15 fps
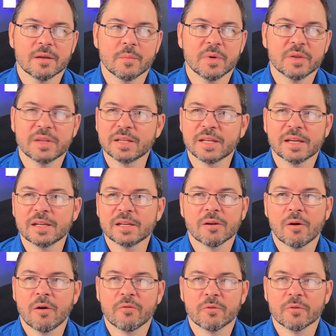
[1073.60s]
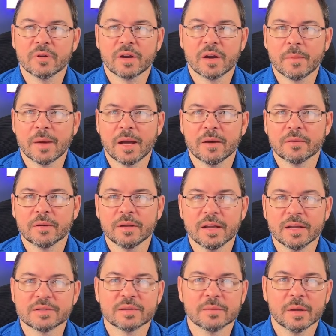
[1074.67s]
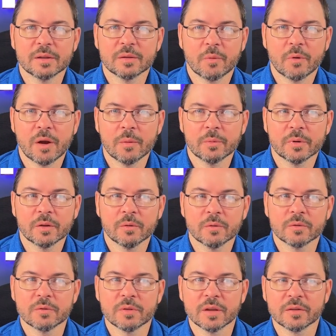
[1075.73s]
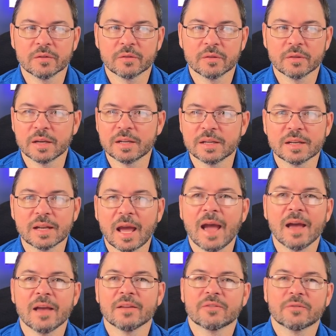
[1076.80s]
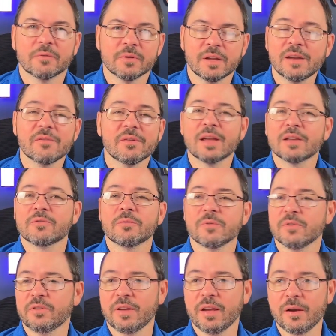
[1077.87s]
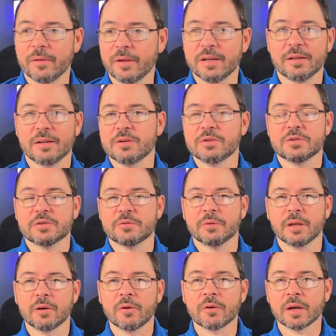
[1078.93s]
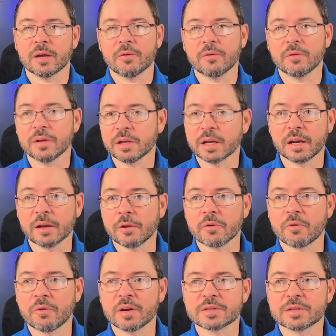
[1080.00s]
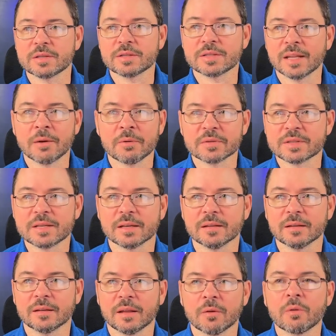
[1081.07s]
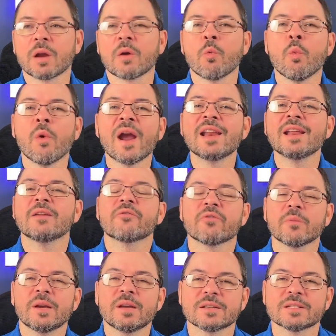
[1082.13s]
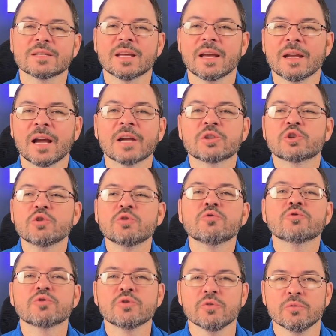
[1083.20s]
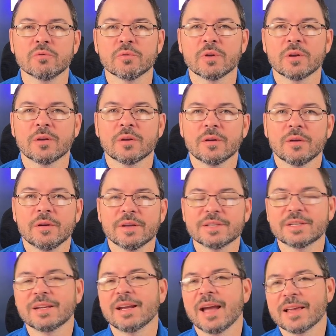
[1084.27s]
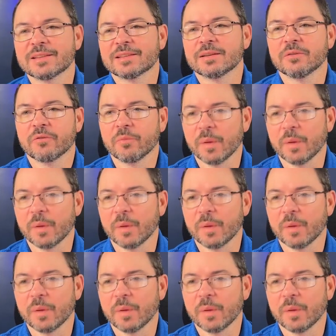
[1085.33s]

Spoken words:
but then they didn't offer to come out and estimate the property or do this. They didn't even ask for the sale. They just were like, okay, cool. And you got any other questions? And that was it. They were like waiting for me to say, I choose you, instead of asking for